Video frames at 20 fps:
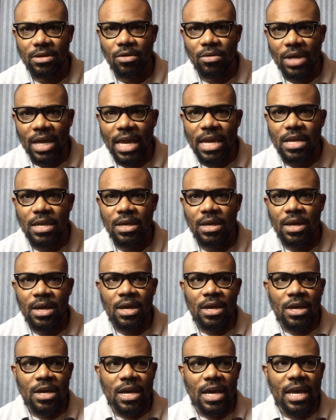Okay,
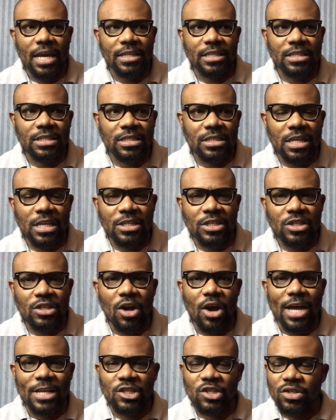it's
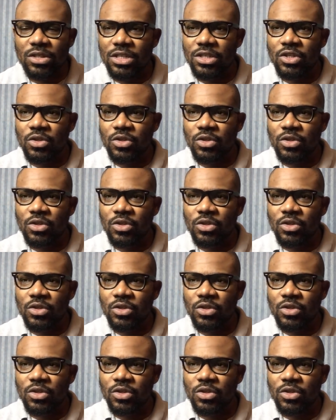not as soon